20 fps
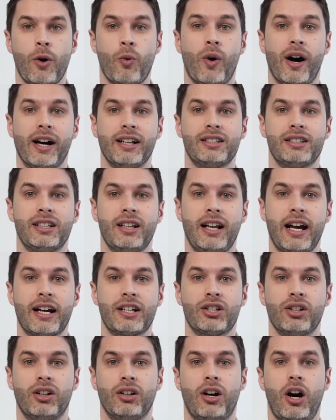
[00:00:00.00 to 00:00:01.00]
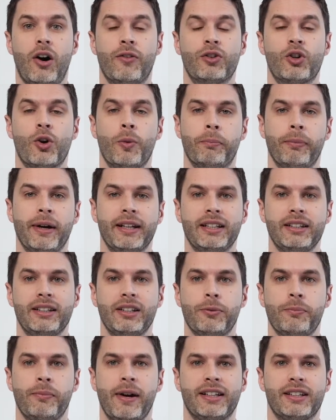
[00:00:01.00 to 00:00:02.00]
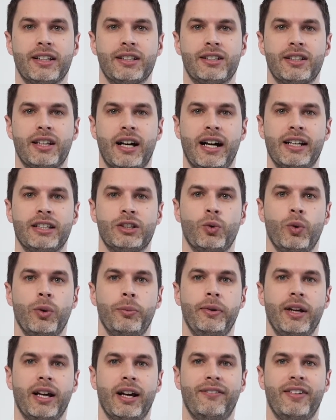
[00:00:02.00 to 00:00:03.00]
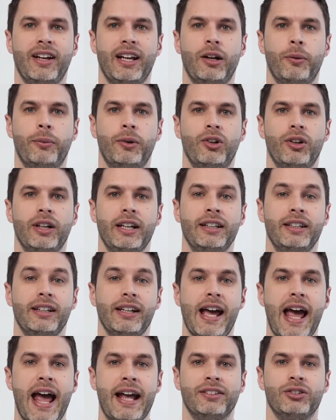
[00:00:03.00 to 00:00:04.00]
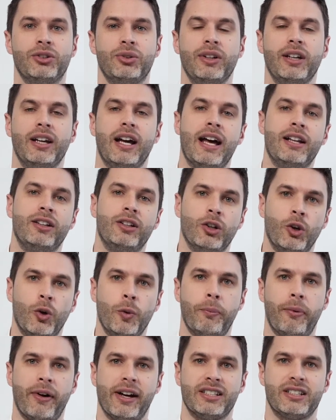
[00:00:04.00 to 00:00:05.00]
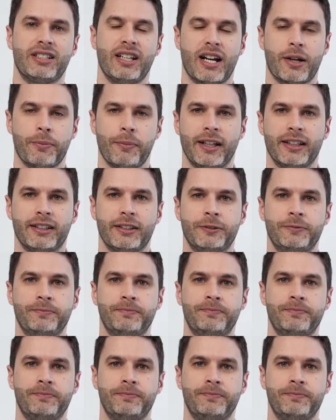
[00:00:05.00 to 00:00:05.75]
a wide selection of competitive metal styles will be available in the entry and low price segment.